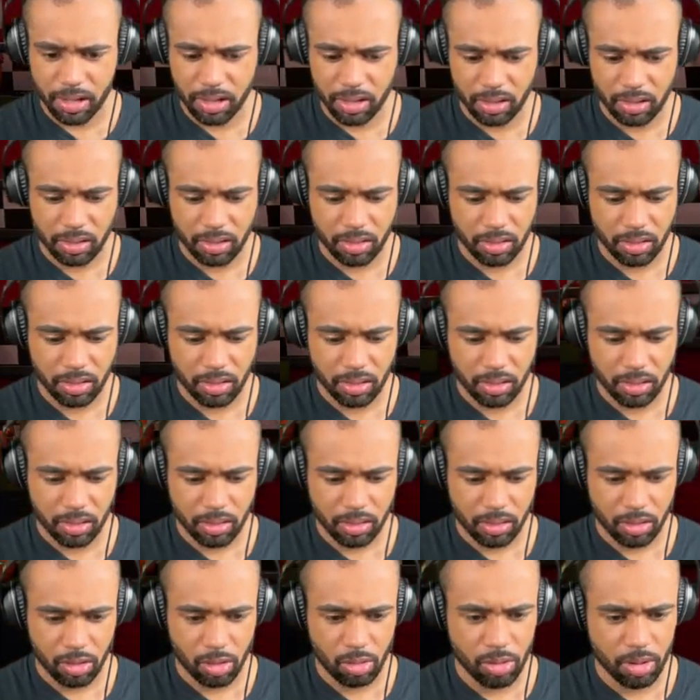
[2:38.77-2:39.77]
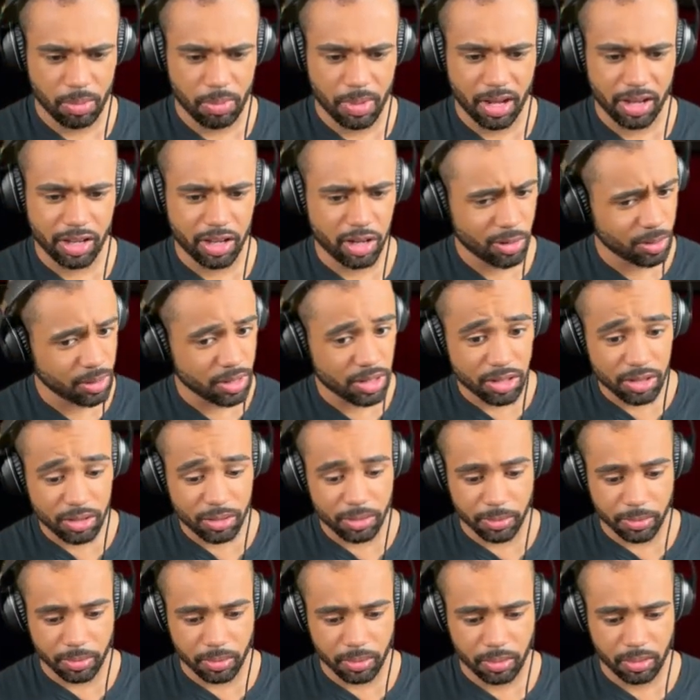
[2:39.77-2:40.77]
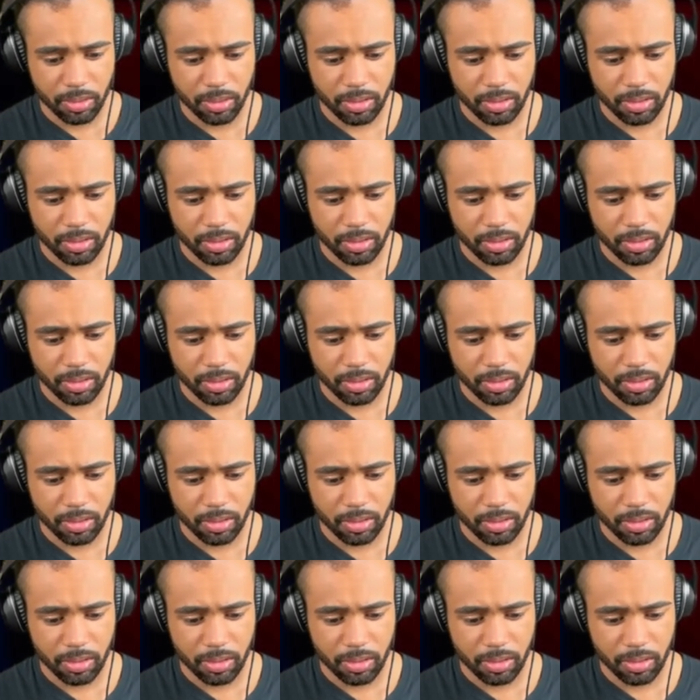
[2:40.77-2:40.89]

Who are you? Who am I? Who are you?